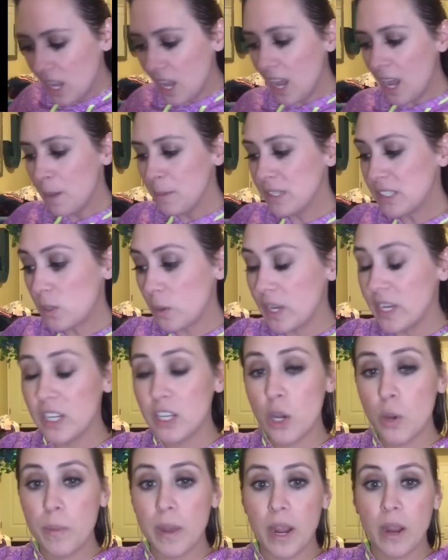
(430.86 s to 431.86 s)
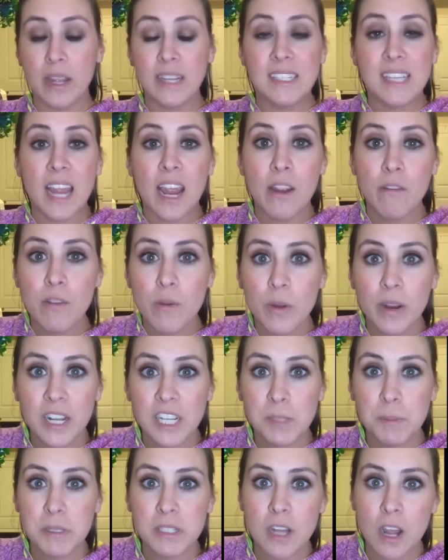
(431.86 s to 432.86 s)
Um, so, indigo berries. Everyone
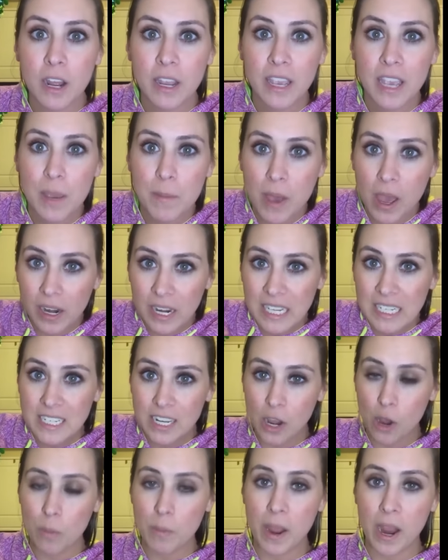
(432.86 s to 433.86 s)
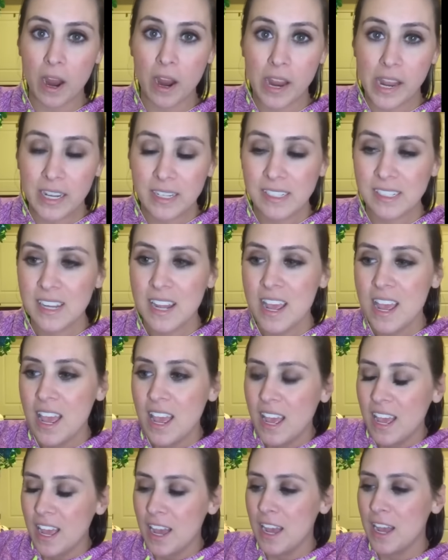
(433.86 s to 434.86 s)
has been talking about indigo berries.
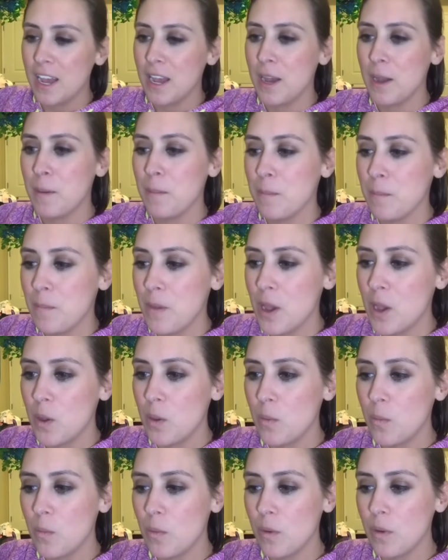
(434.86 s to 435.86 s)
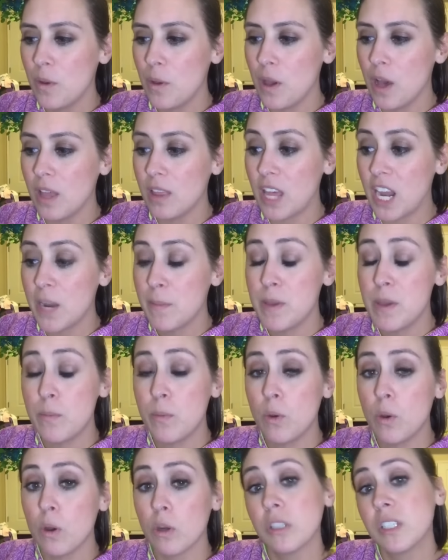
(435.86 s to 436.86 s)
Um, a lot of
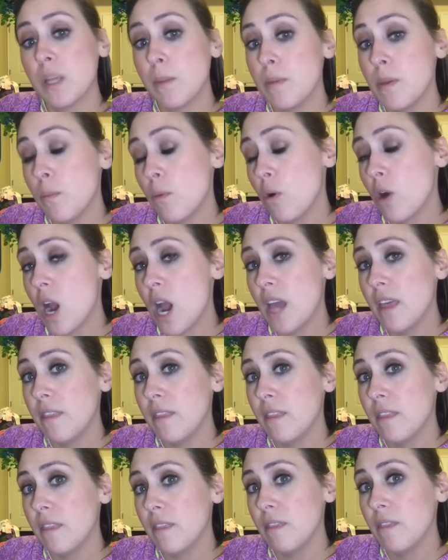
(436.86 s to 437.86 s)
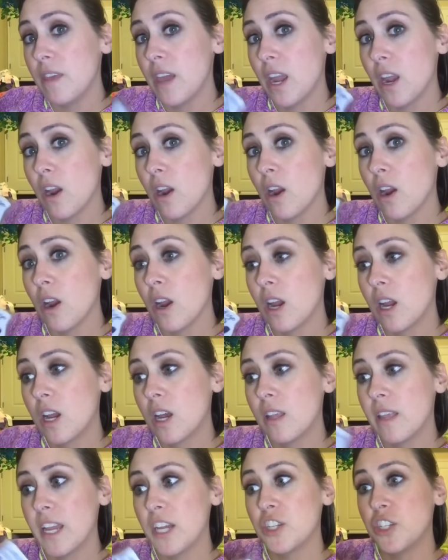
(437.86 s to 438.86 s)
people, or some people, got their
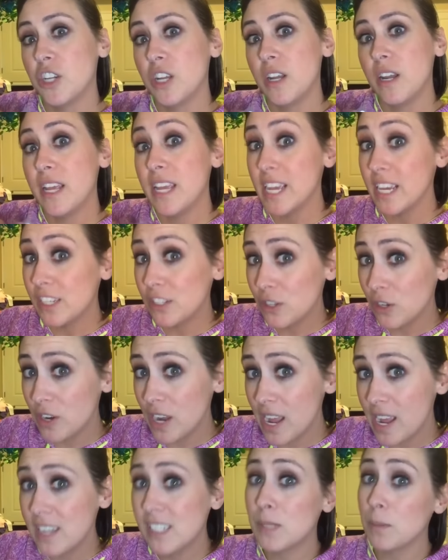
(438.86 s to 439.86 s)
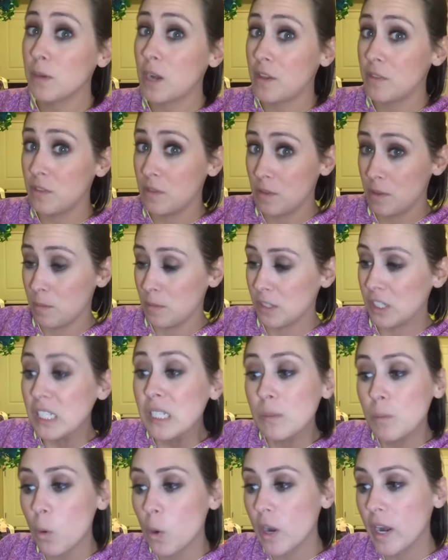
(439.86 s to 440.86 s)
collection yesterday. Some got them
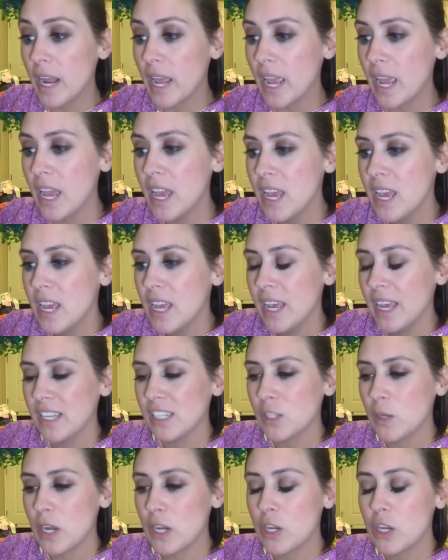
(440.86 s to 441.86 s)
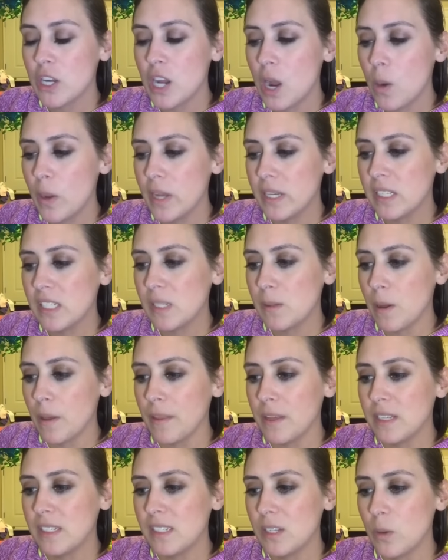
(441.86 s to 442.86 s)
this morning, and so I could not wait to smell
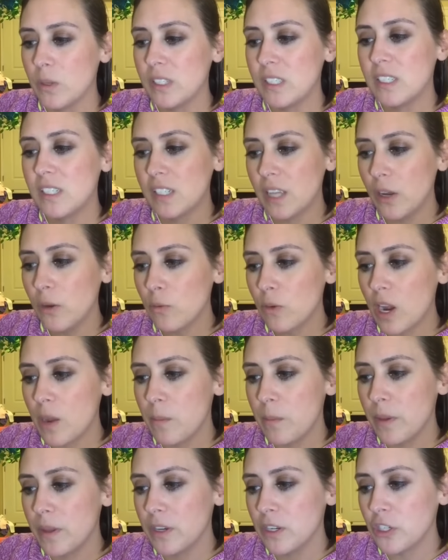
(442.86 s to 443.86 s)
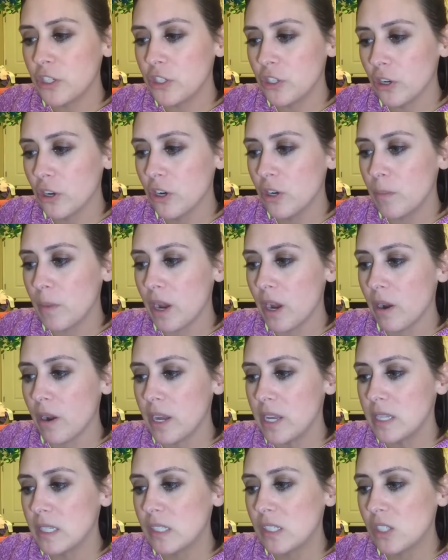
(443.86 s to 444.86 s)
this. So it's sun ripened sugared
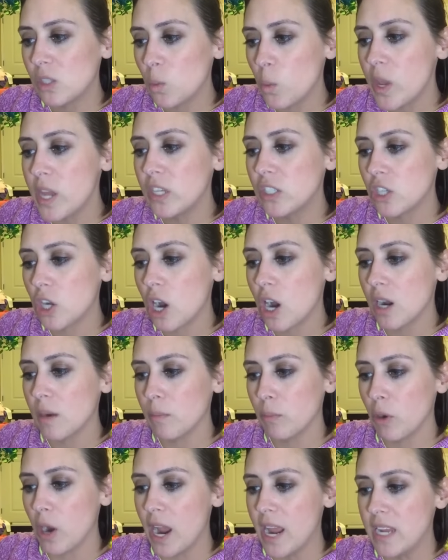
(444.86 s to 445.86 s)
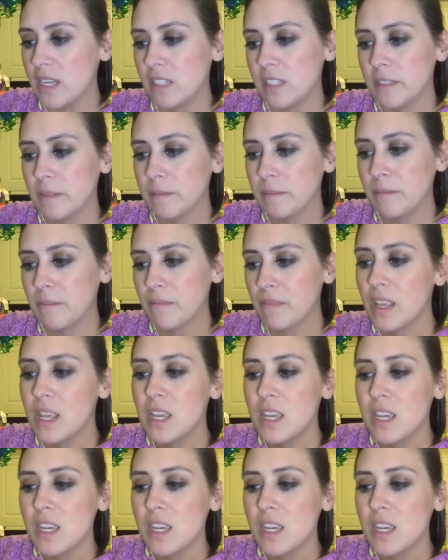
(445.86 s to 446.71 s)
berries, sweet tart bright. It